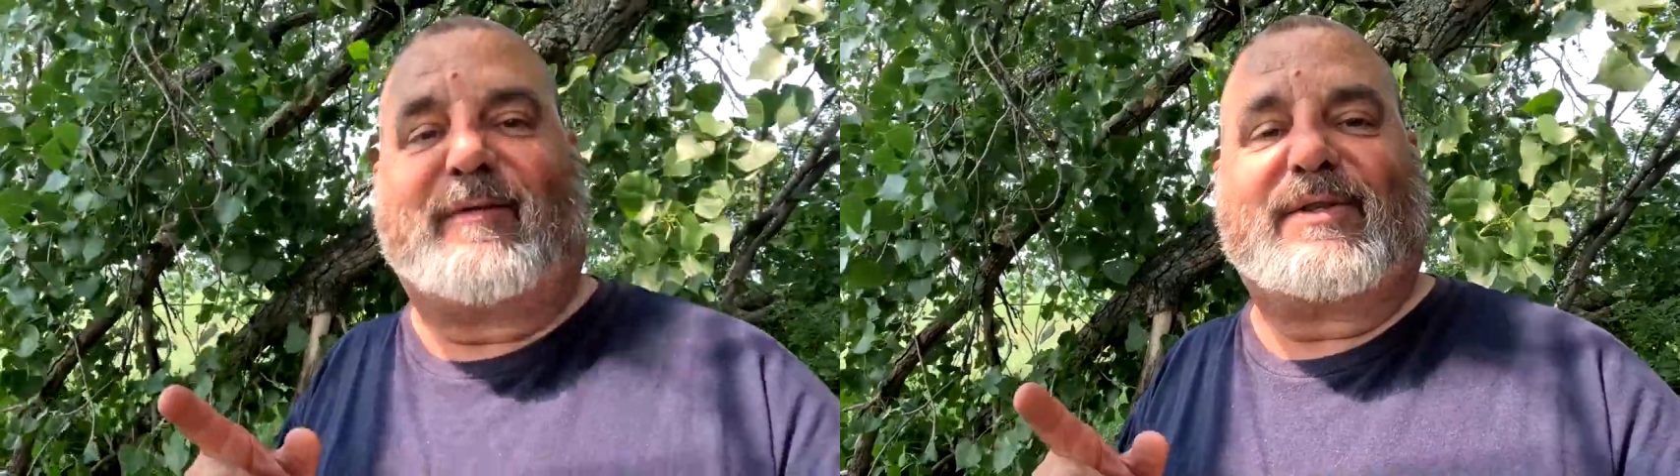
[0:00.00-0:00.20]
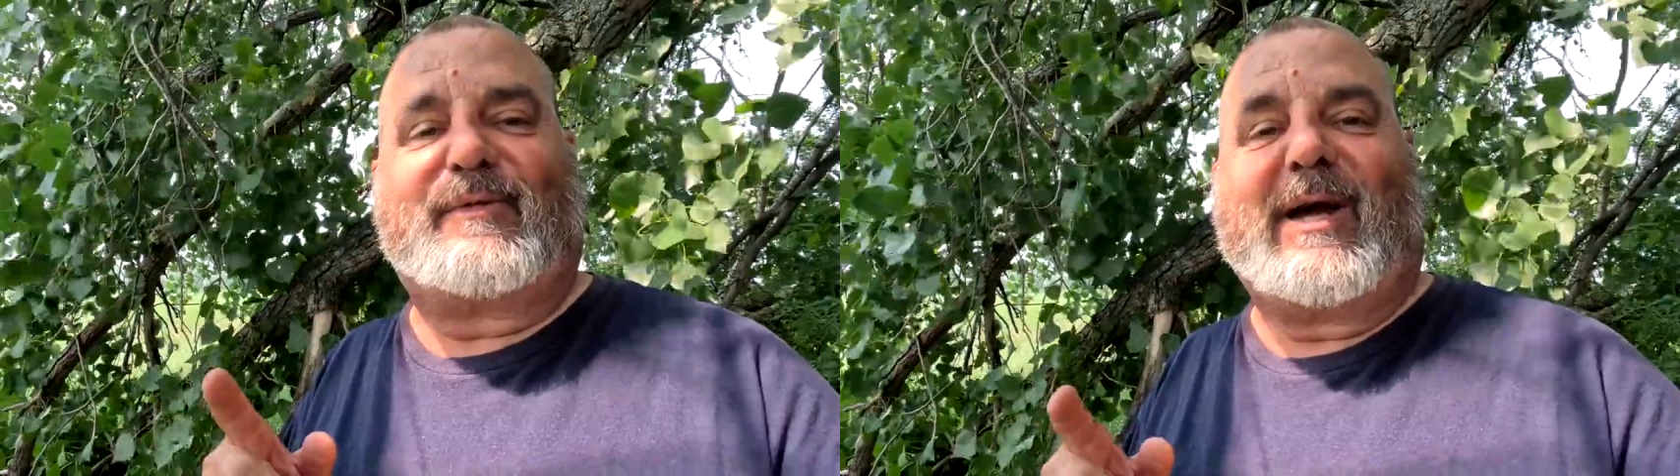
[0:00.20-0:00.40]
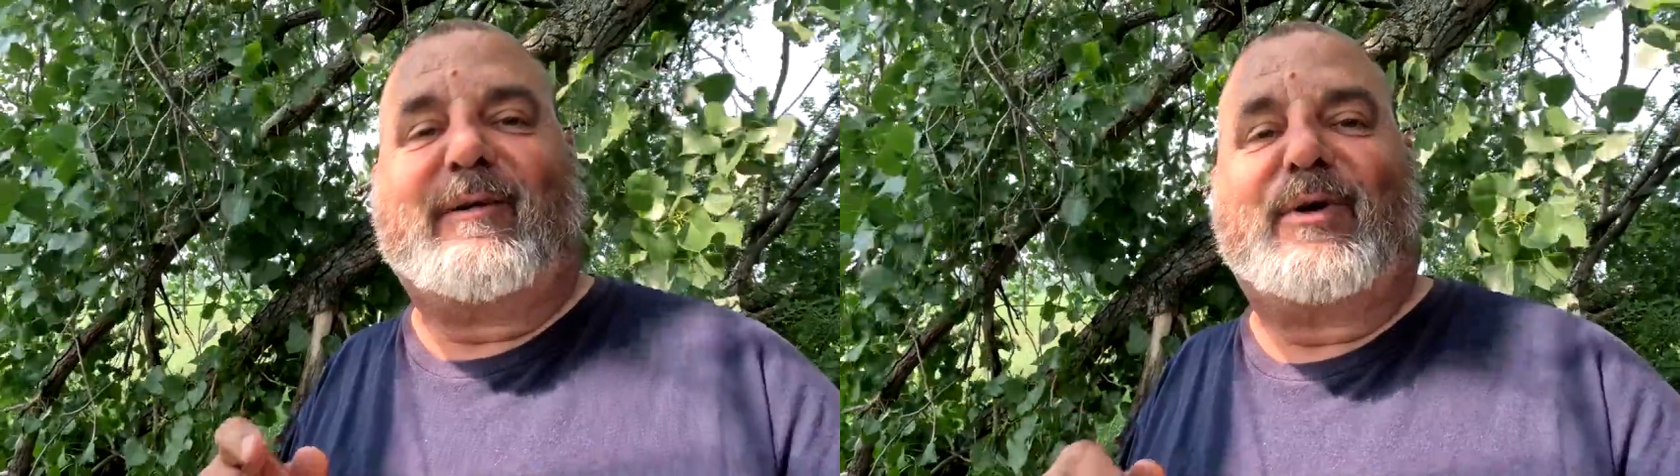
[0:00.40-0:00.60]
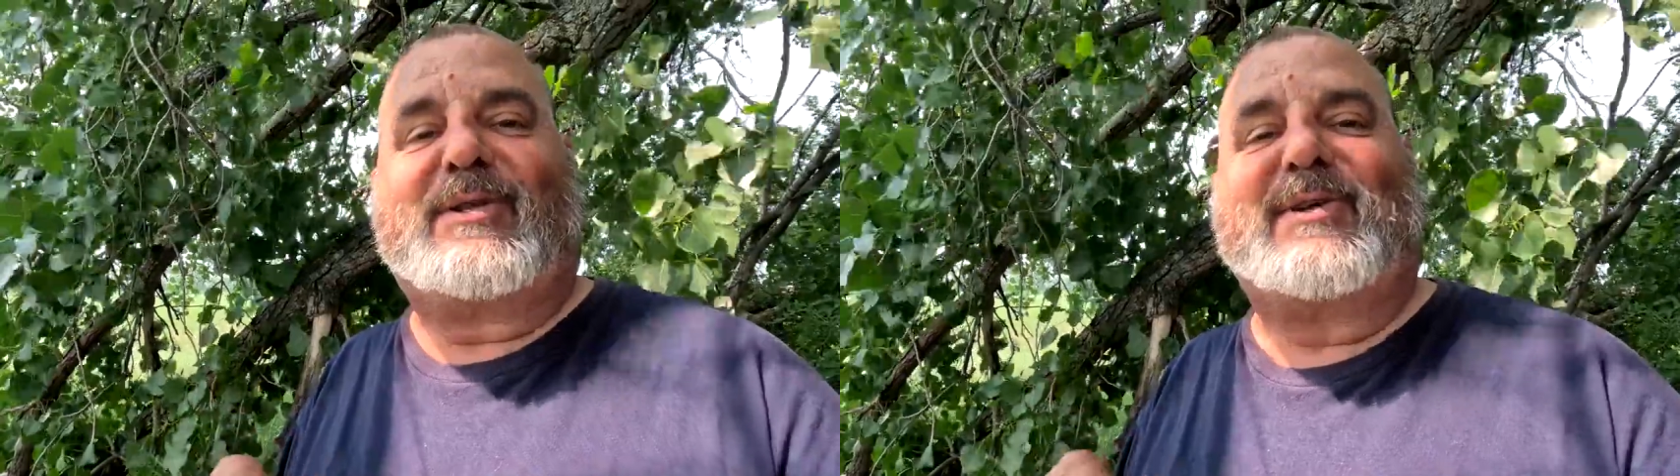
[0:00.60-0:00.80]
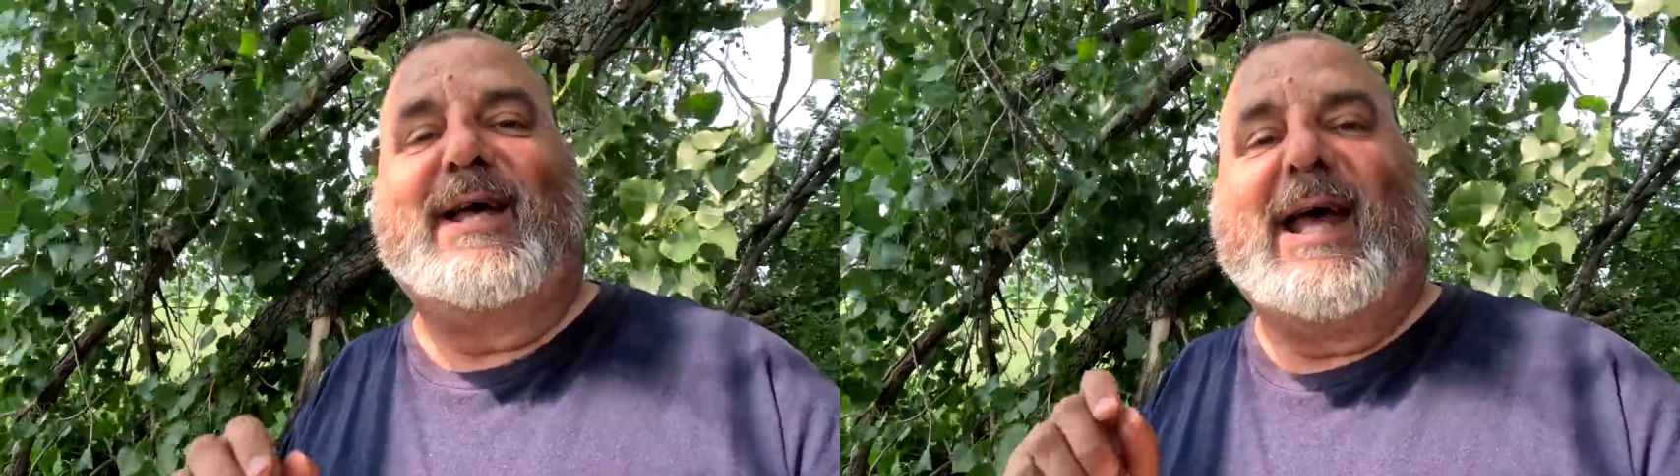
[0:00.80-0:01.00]
his
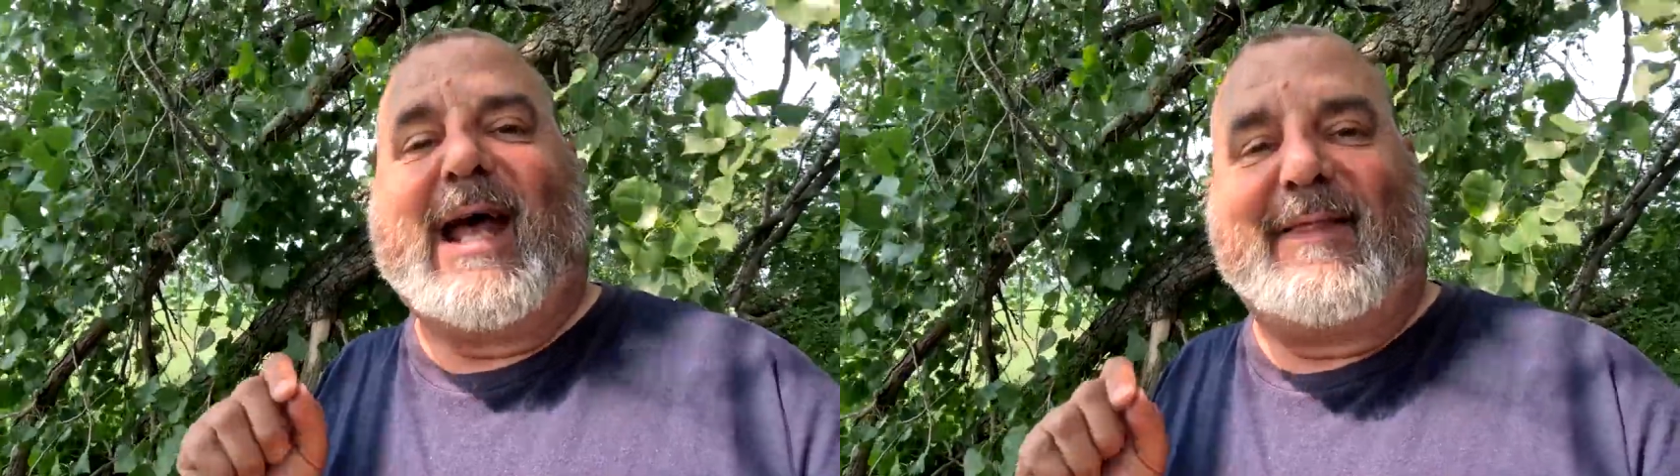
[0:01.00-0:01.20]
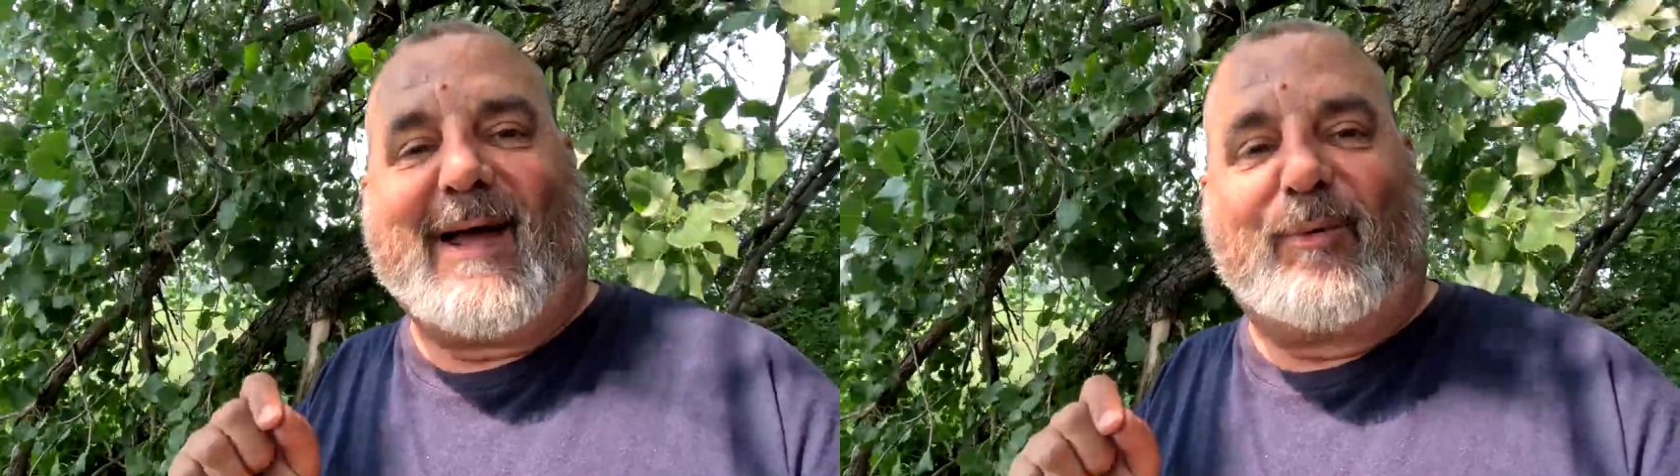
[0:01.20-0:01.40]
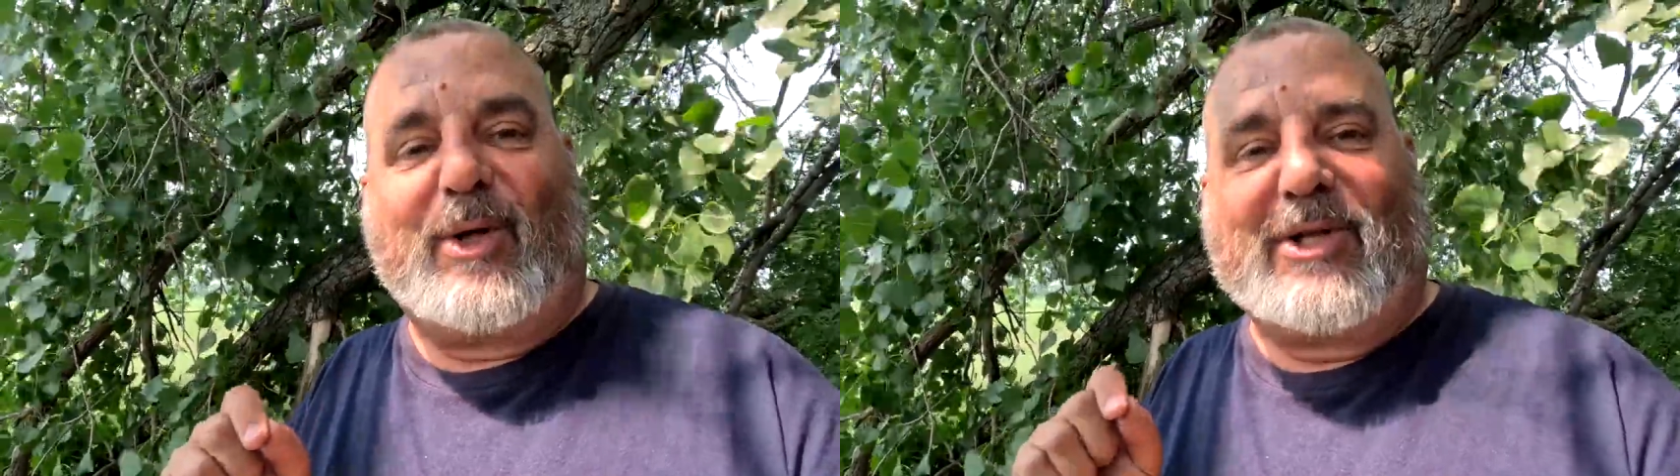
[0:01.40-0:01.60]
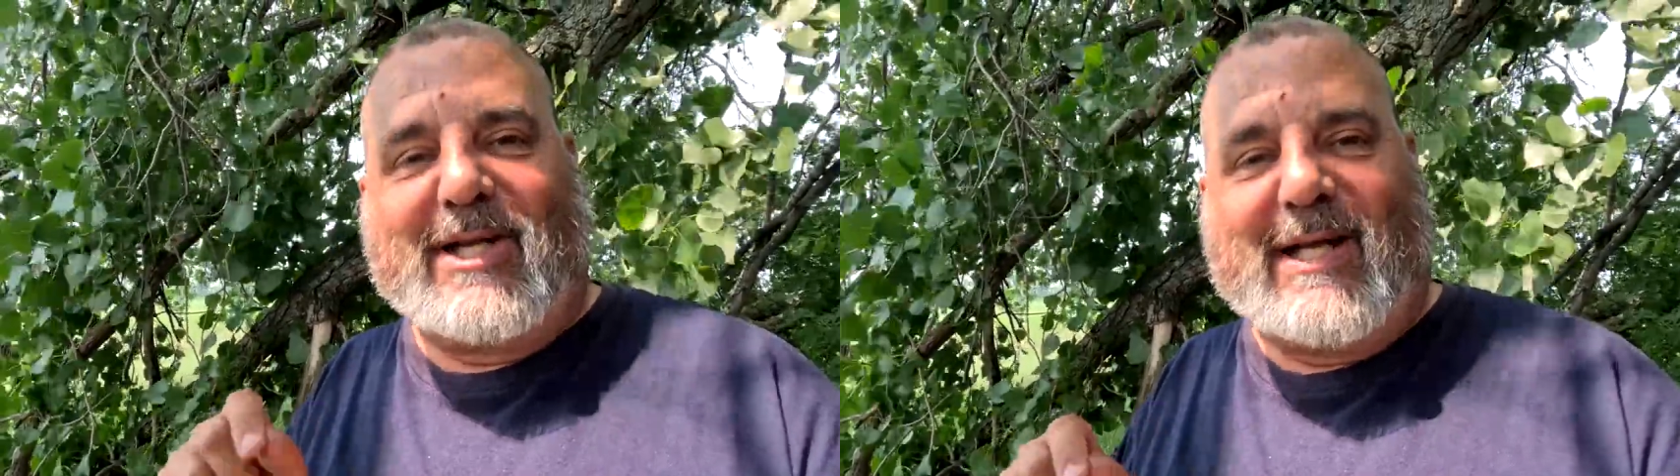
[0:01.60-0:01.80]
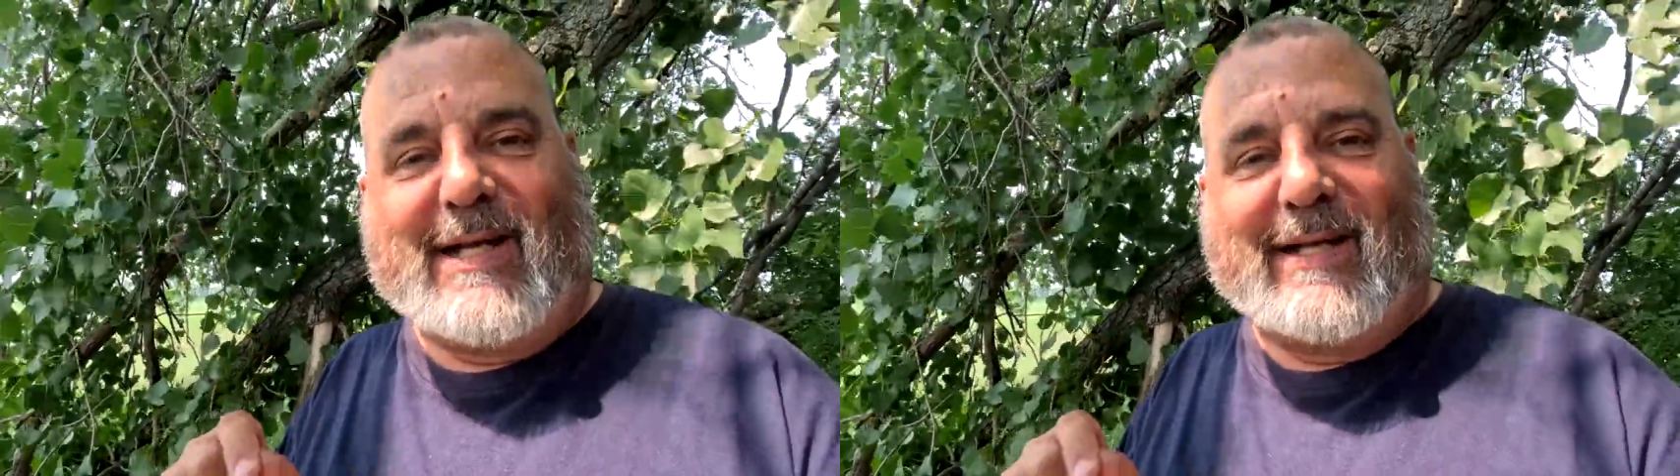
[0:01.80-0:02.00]
favorites and that we'll
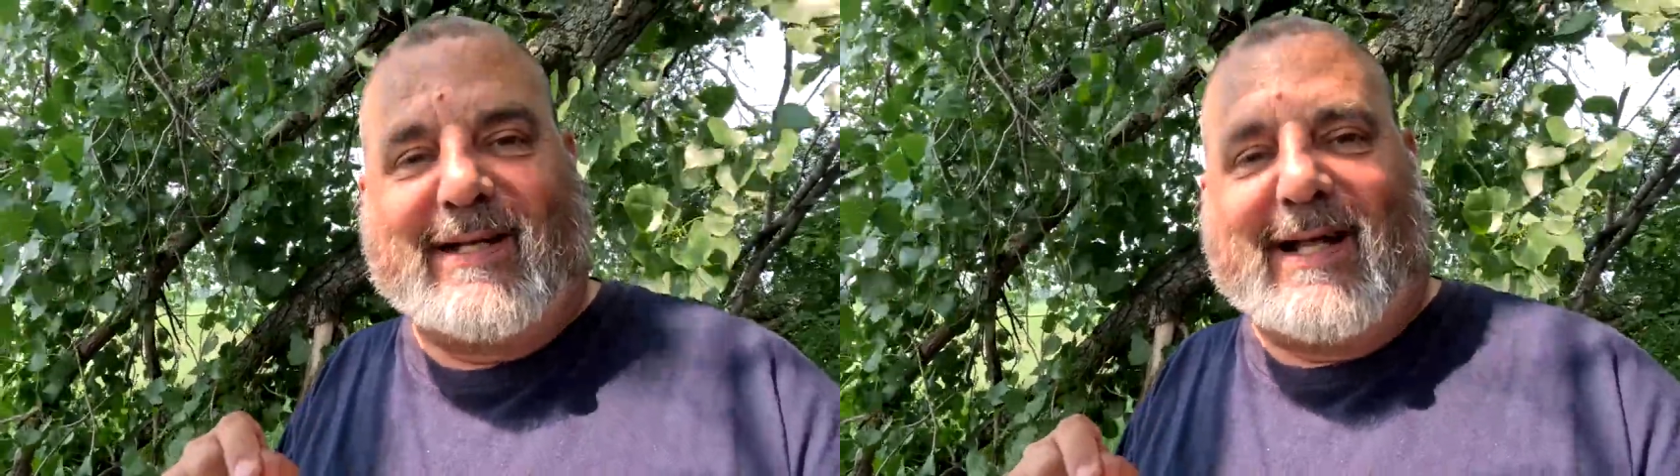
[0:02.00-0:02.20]
need